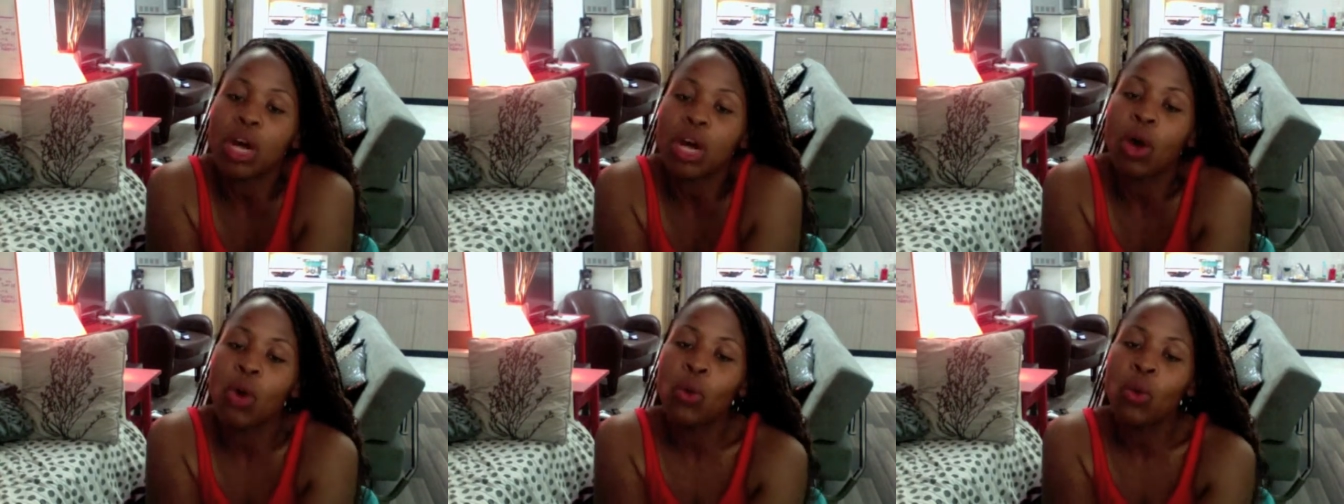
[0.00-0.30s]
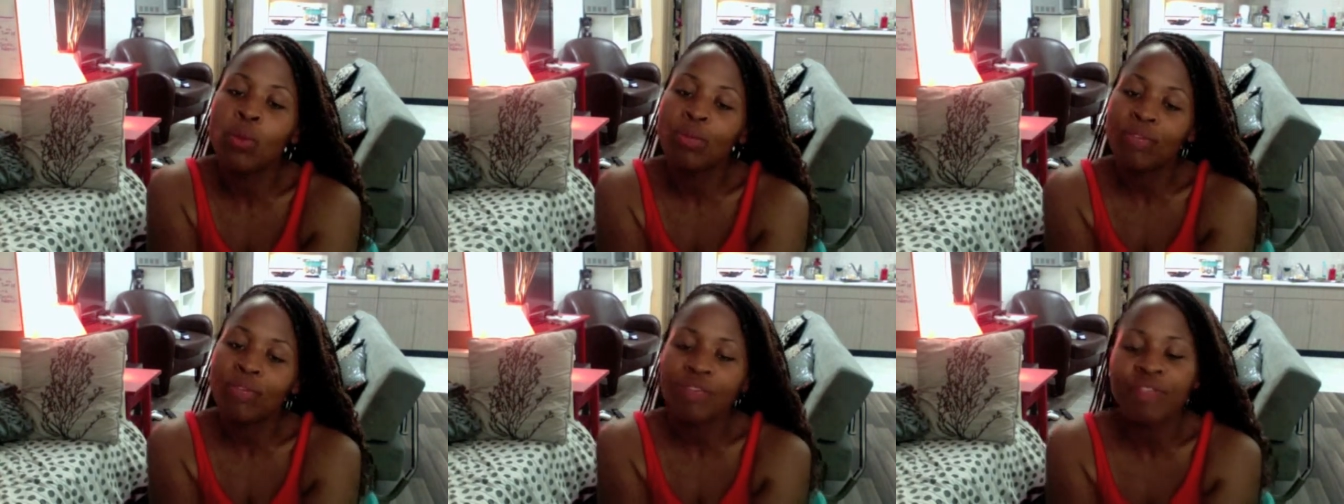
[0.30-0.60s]

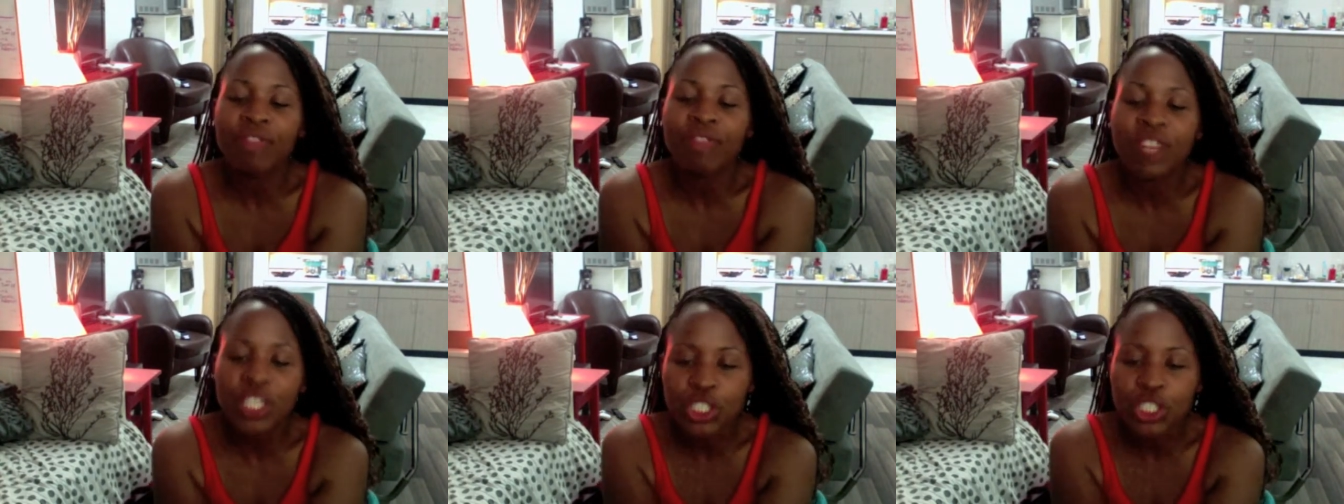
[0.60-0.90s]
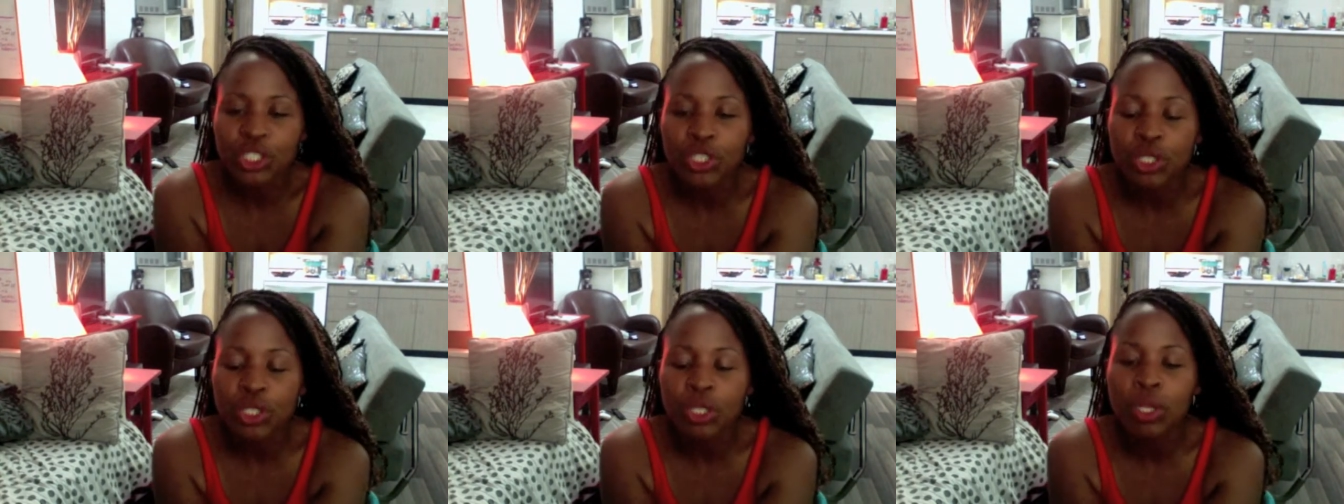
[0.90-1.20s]

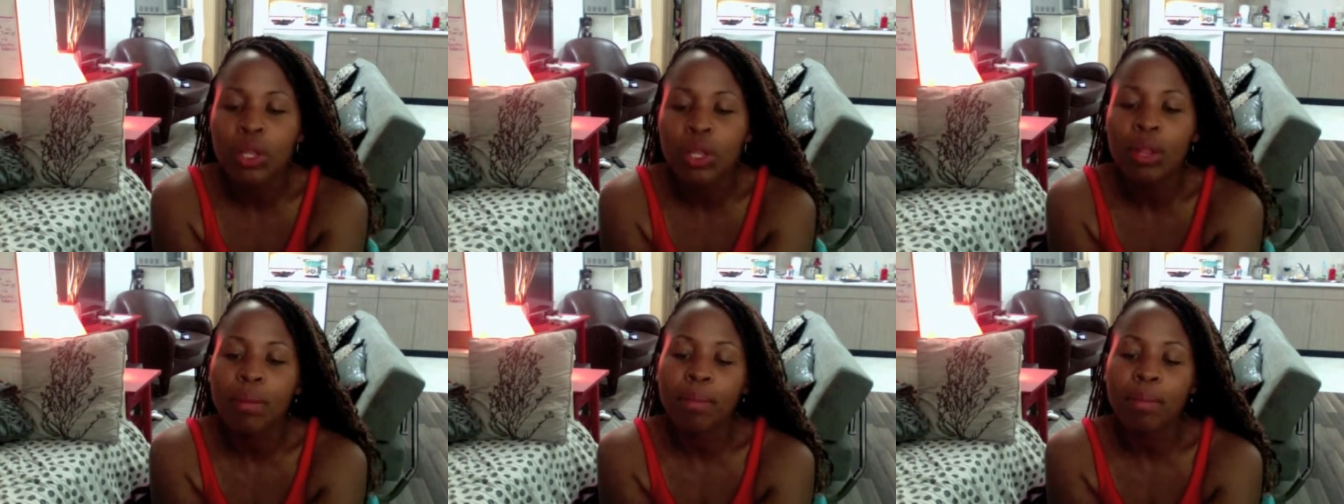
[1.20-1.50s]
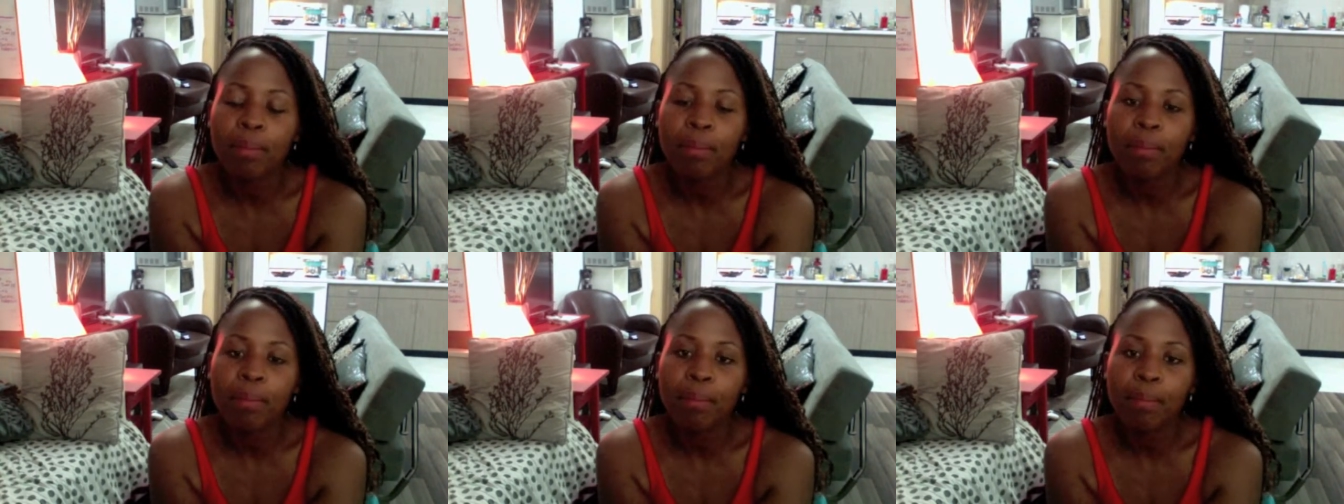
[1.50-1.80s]
official
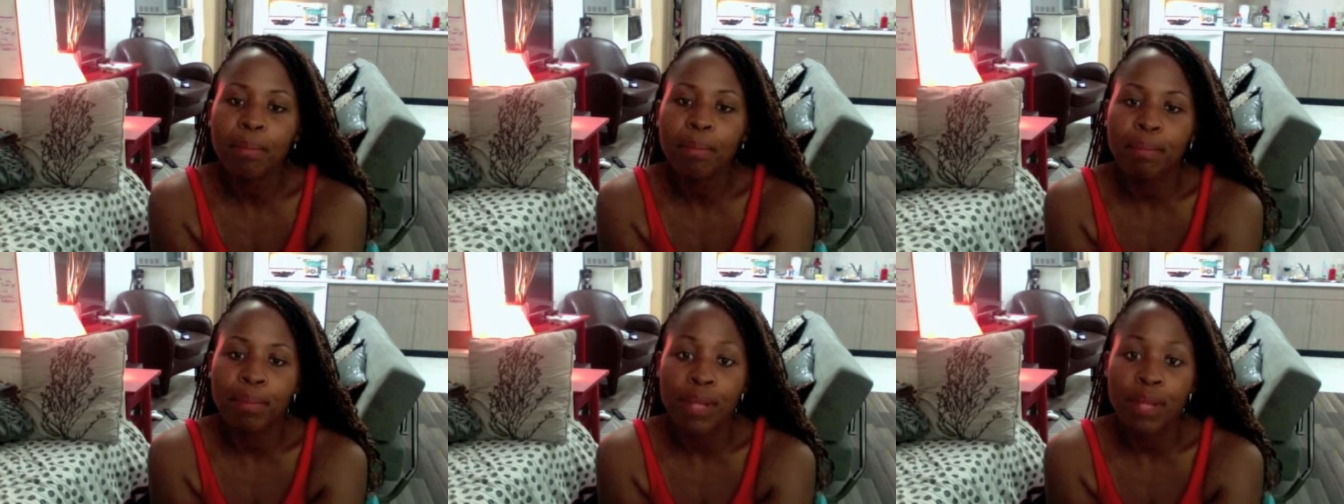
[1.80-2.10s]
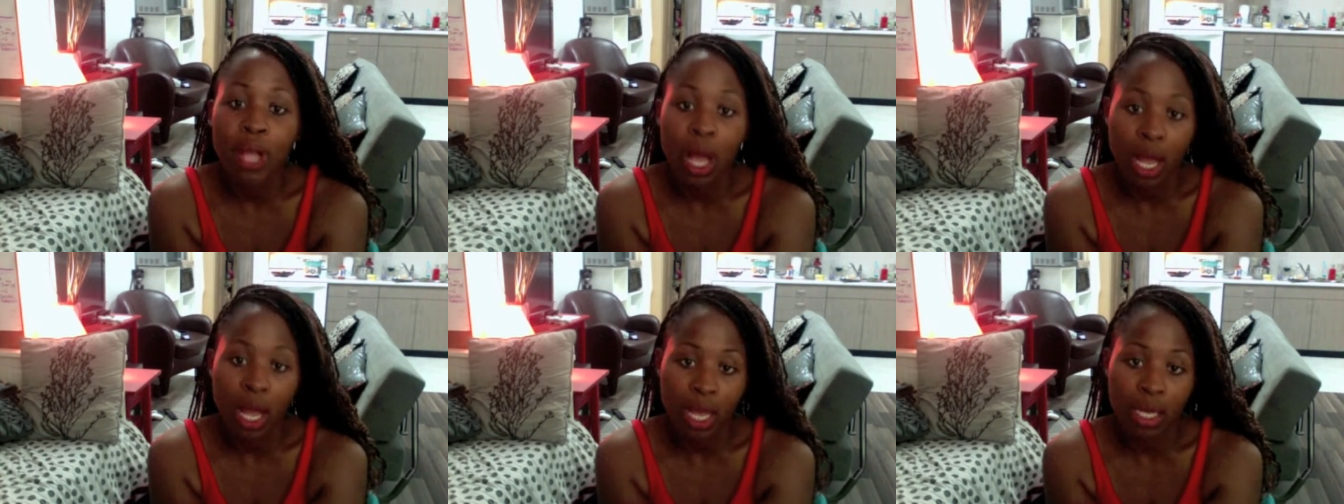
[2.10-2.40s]

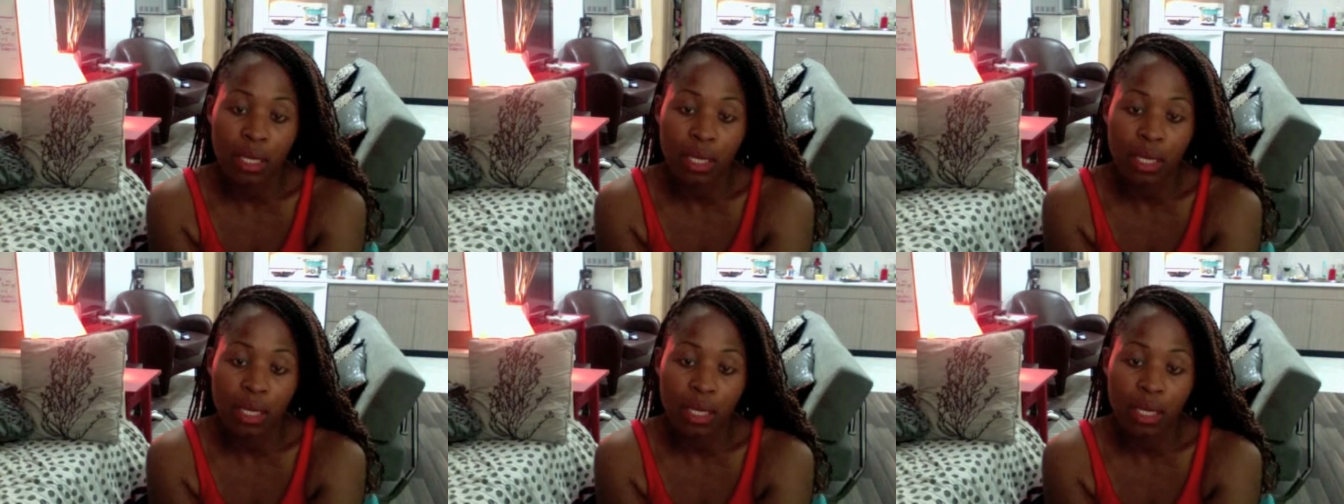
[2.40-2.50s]
vlog.